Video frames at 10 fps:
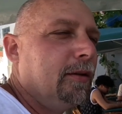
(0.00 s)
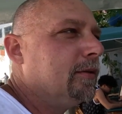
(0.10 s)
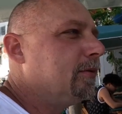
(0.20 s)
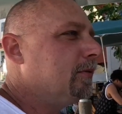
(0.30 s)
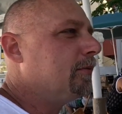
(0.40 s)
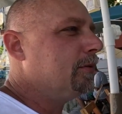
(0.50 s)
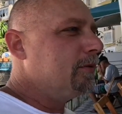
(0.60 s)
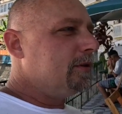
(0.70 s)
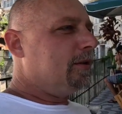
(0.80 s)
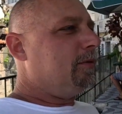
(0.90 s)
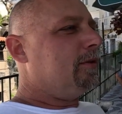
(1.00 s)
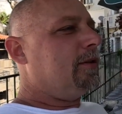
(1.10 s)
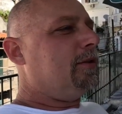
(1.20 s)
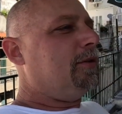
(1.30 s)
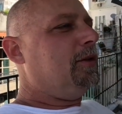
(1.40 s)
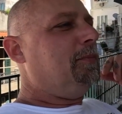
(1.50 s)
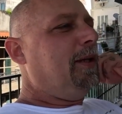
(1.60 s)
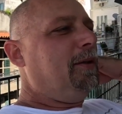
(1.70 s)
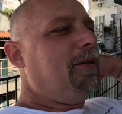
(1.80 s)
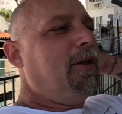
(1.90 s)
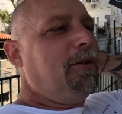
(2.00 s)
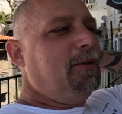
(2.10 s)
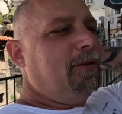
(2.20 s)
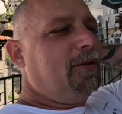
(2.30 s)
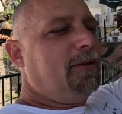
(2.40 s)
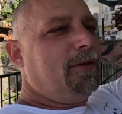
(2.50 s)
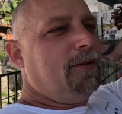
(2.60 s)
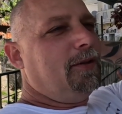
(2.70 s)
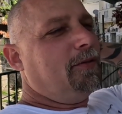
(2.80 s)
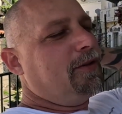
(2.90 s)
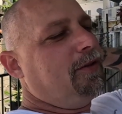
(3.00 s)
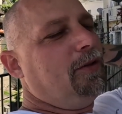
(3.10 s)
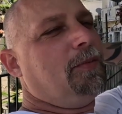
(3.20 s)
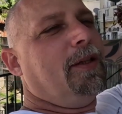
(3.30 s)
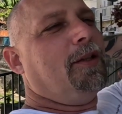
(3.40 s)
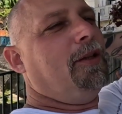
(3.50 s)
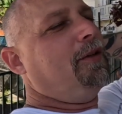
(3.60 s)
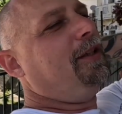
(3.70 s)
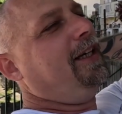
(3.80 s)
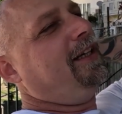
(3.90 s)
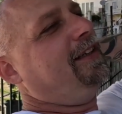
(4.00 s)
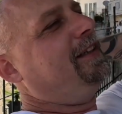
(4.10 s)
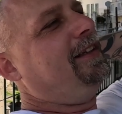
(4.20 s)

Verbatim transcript: was it, what was it? Was it Deuce Bigalow? Was it Deuce Bigalow? Yeah.